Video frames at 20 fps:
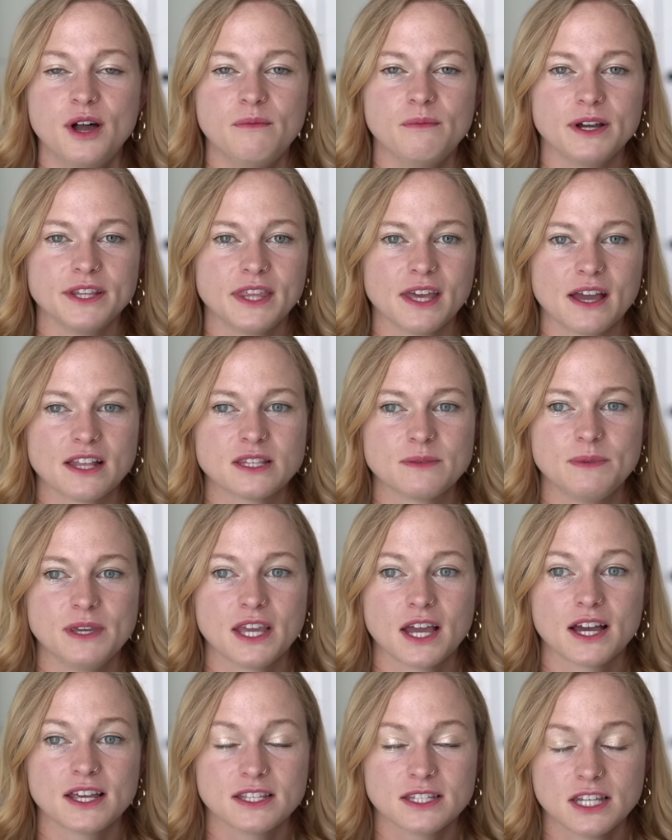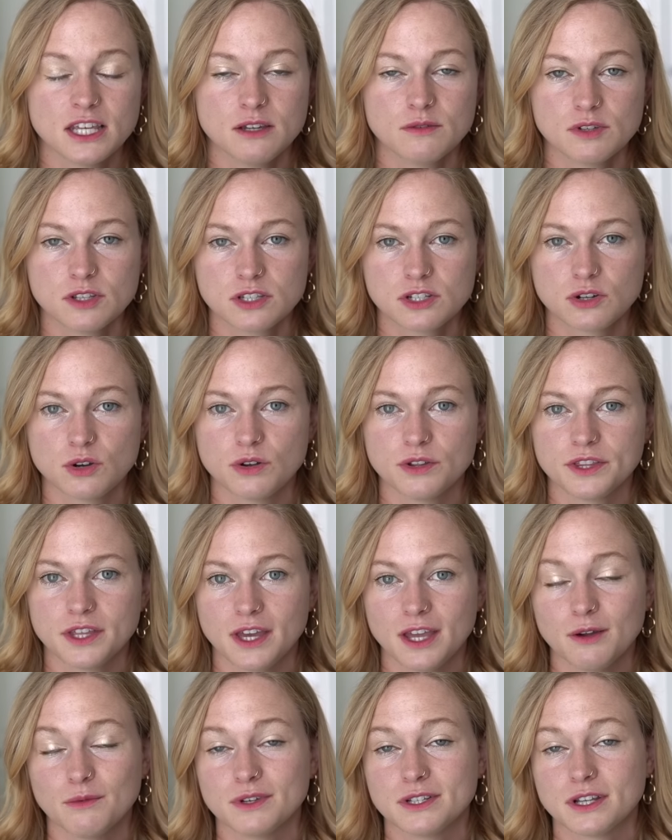but that's because he was told
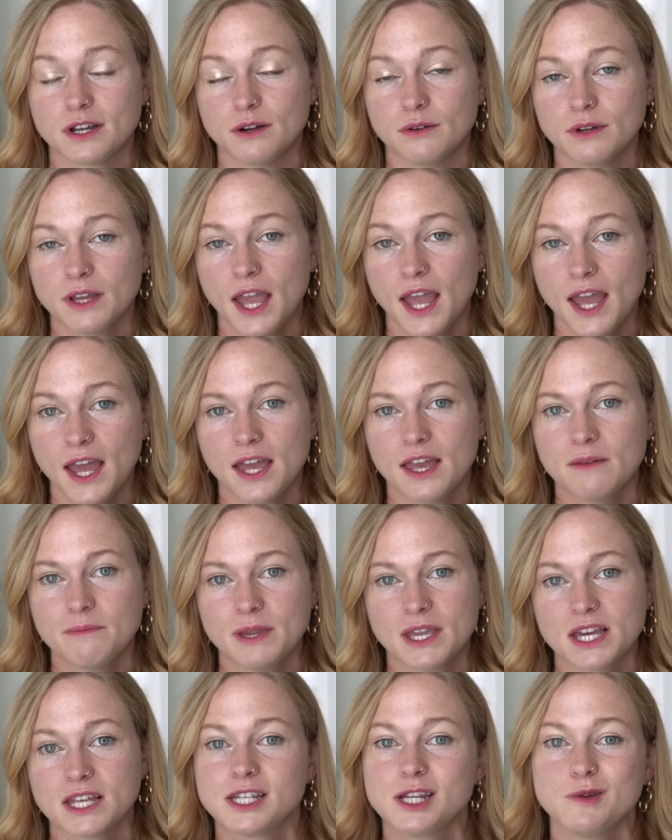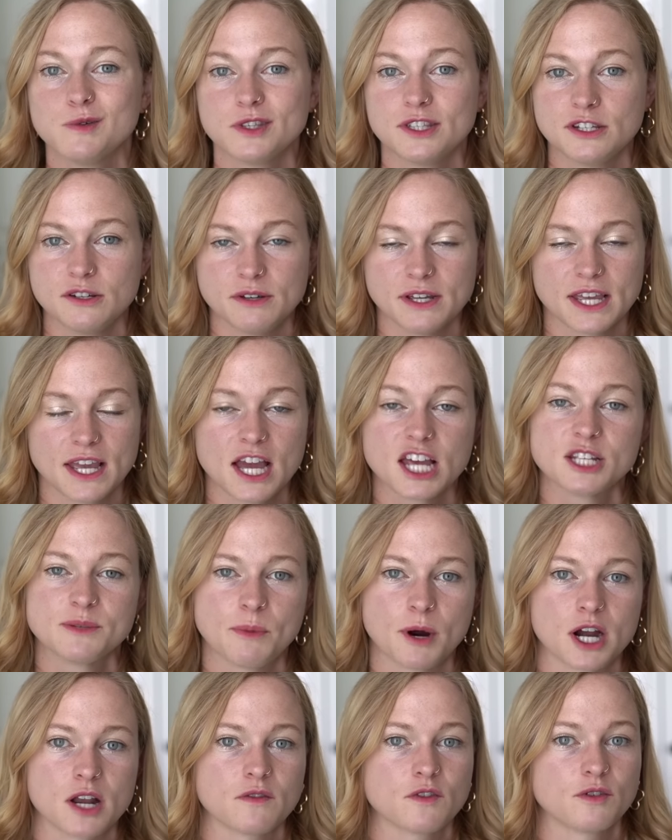that it was okay because he was doing it as
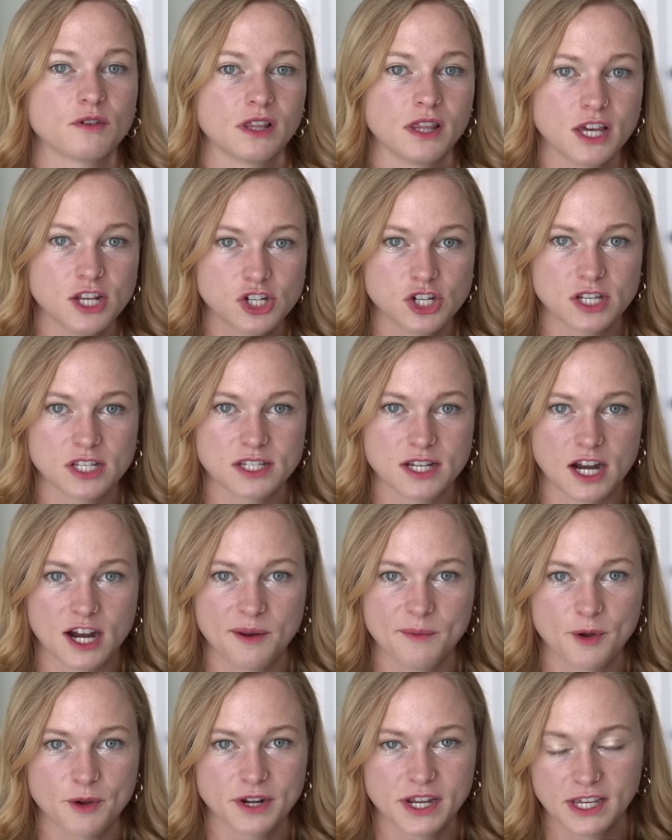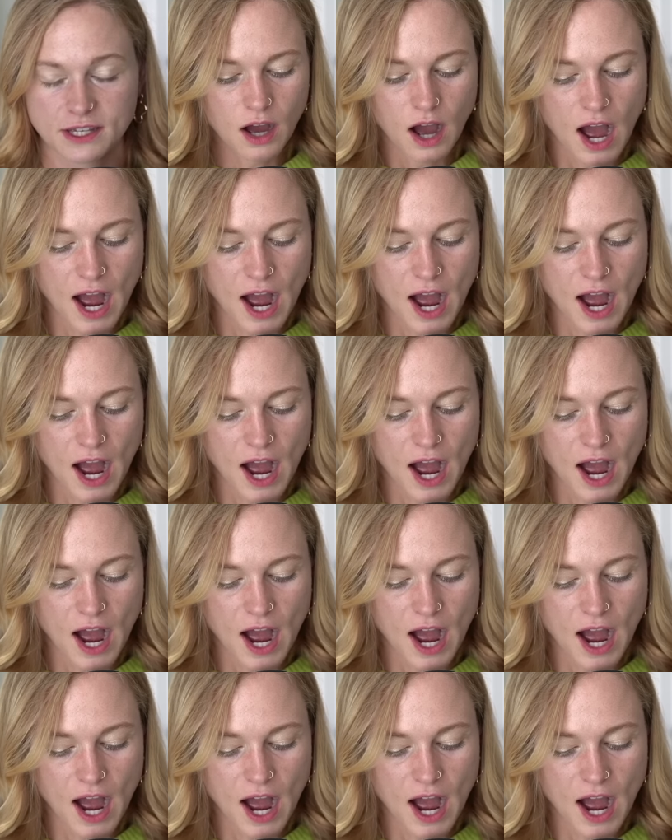part of a religious ceremony.